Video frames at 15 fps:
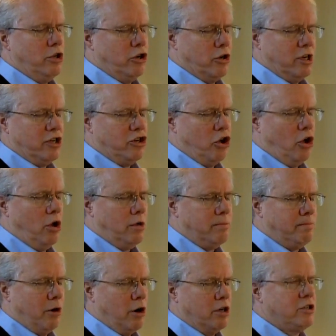your
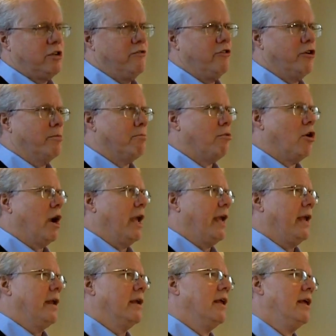adult parts of your
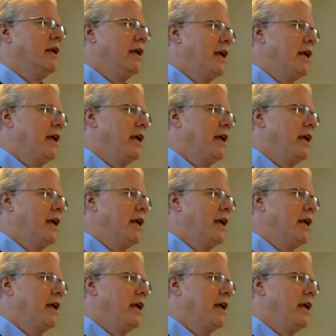brain,